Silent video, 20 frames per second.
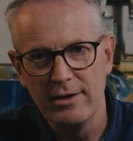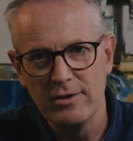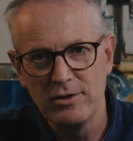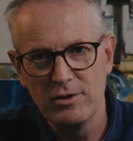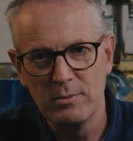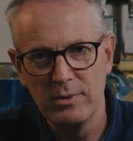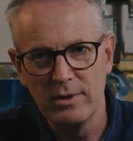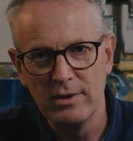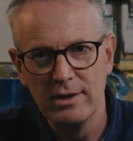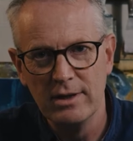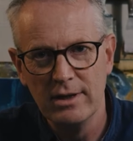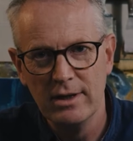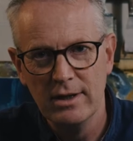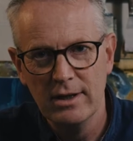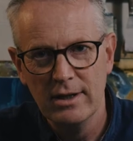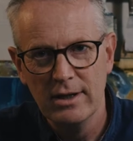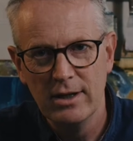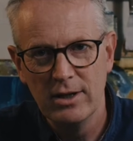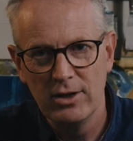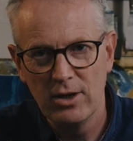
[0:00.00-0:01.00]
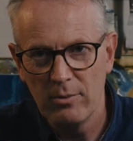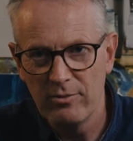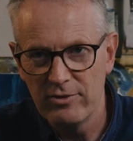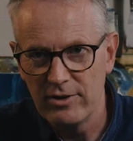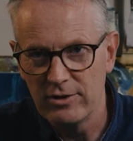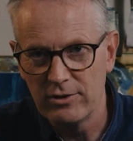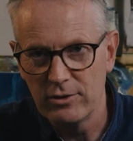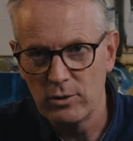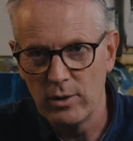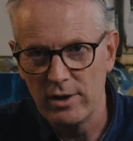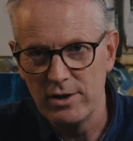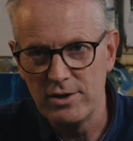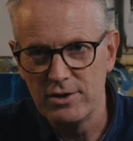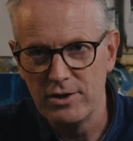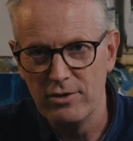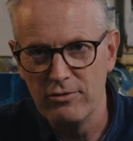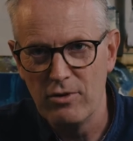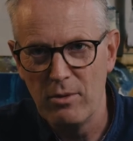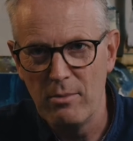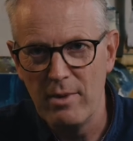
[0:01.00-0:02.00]
but an obvious question
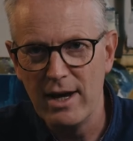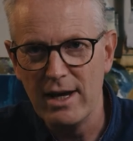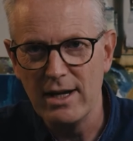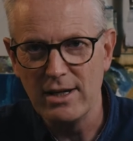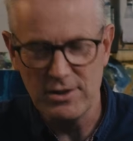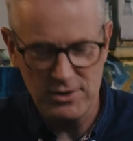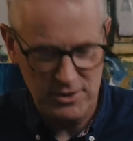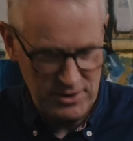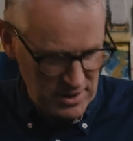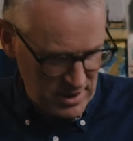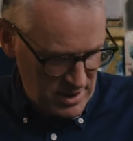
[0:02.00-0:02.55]
remains: